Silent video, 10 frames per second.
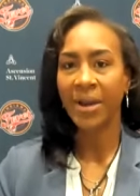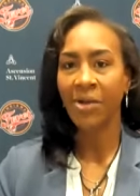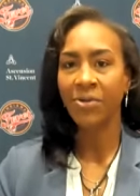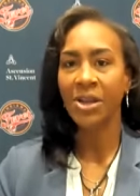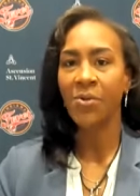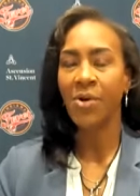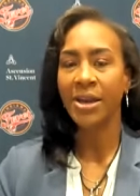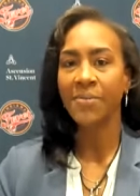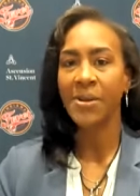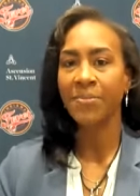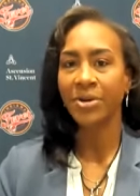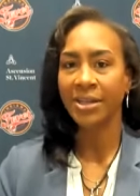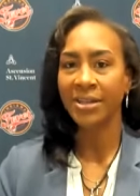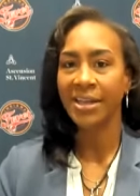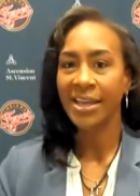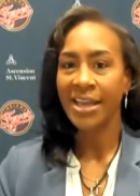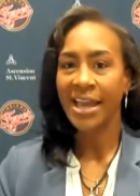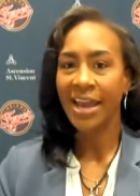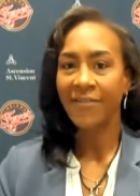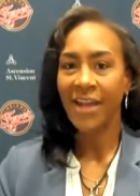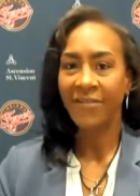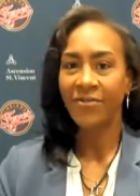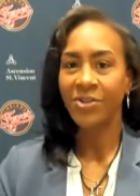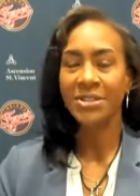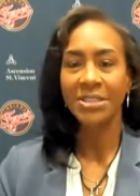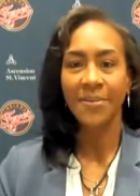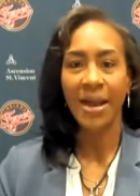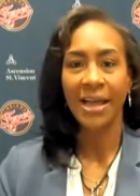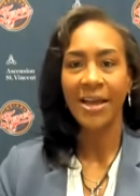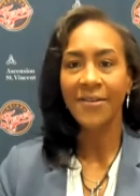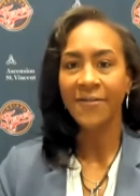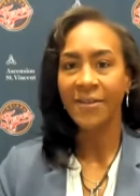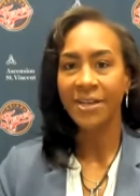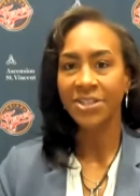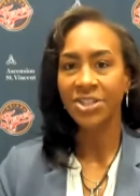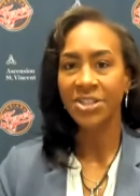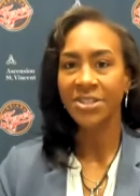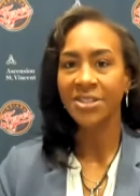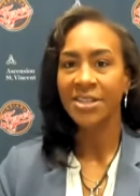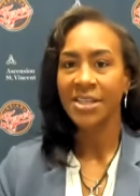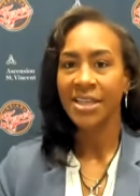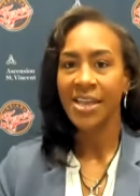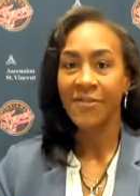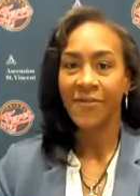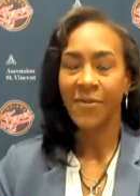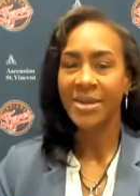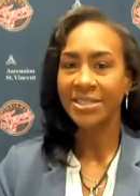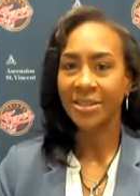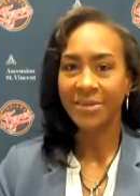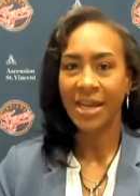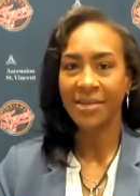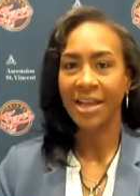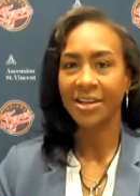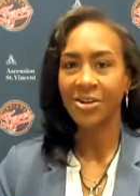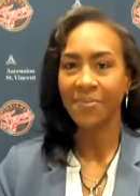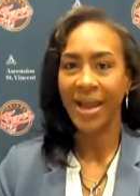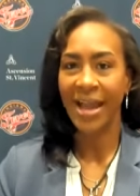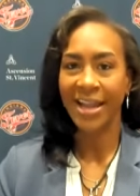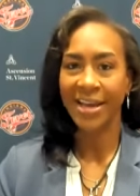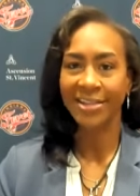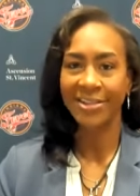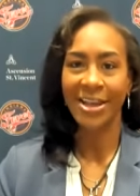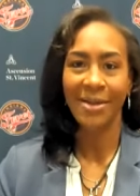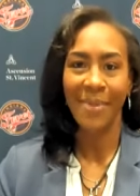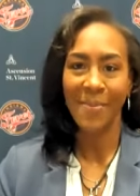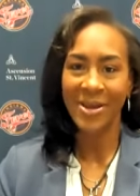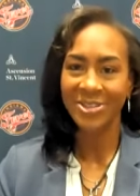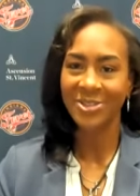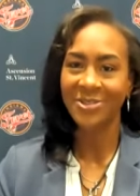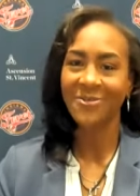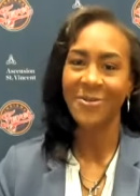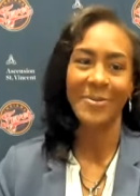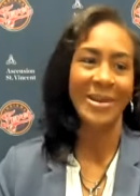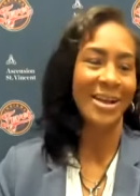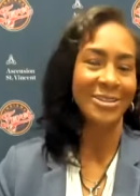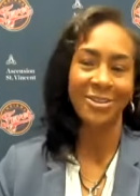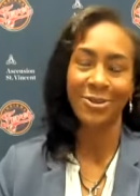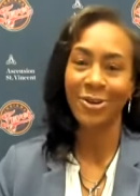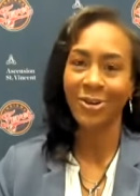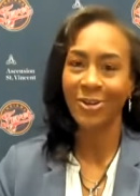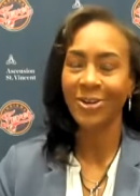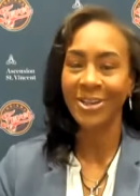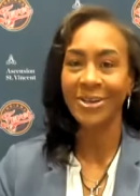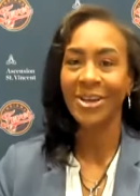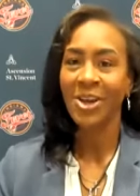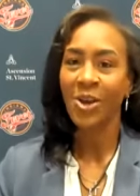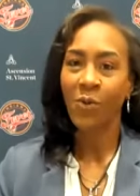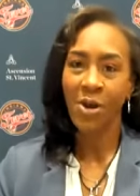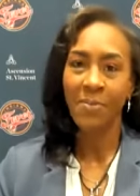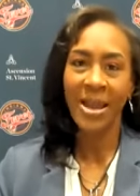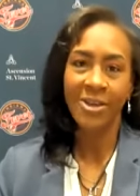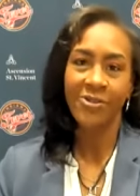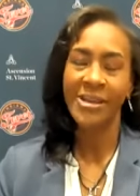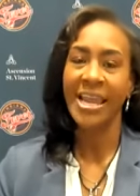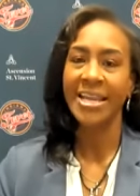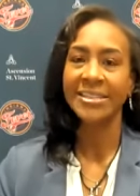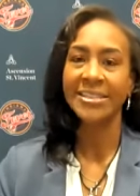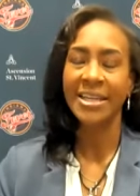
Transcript: But I really wanted people to kind of have a view into my life and just, even for me, sometimes I look back and I look at my pictures from when I was a little girl and wearing my hearing aids.